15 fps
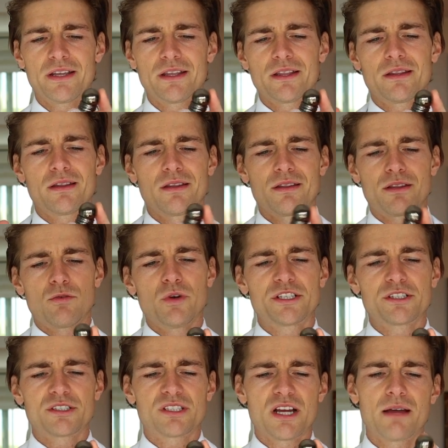in the
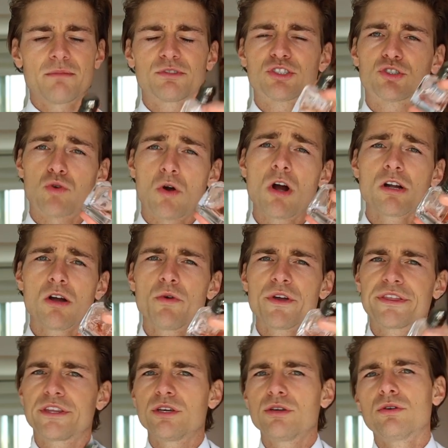winter time. Stronger
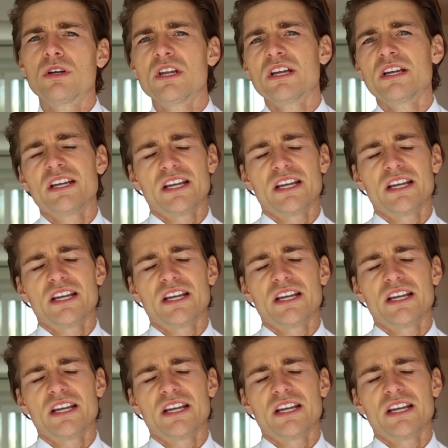with you.